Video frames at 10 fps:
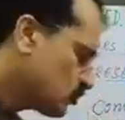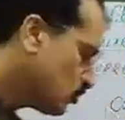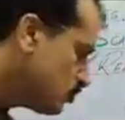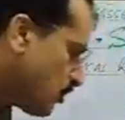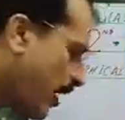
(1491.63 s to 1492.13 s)
So
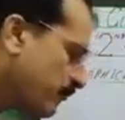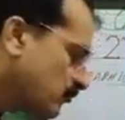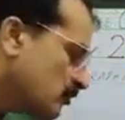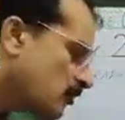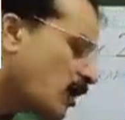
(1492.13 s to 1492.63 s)
you have
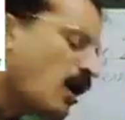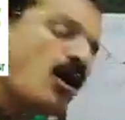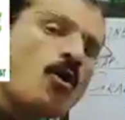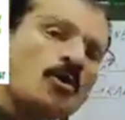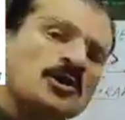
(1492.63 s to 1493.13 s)
to draw
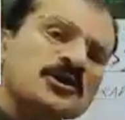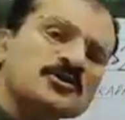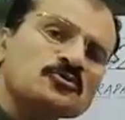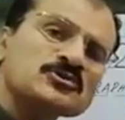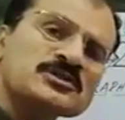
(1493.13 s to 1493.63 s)
only
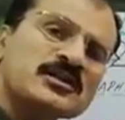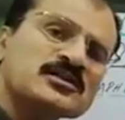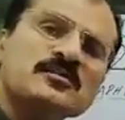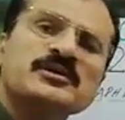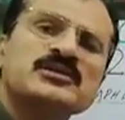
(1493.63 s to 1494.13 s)
2
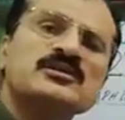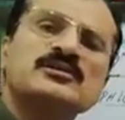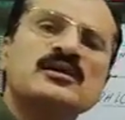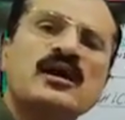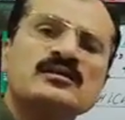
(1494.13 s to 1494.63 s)
centimeters
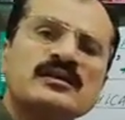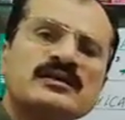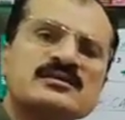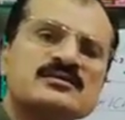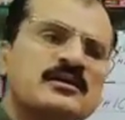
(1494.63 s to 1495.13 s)
along the
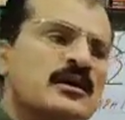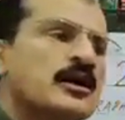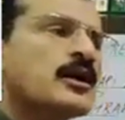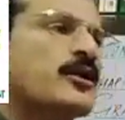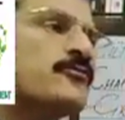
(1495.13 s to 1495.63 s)
east.
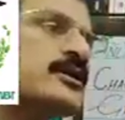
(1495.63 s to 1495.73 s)
If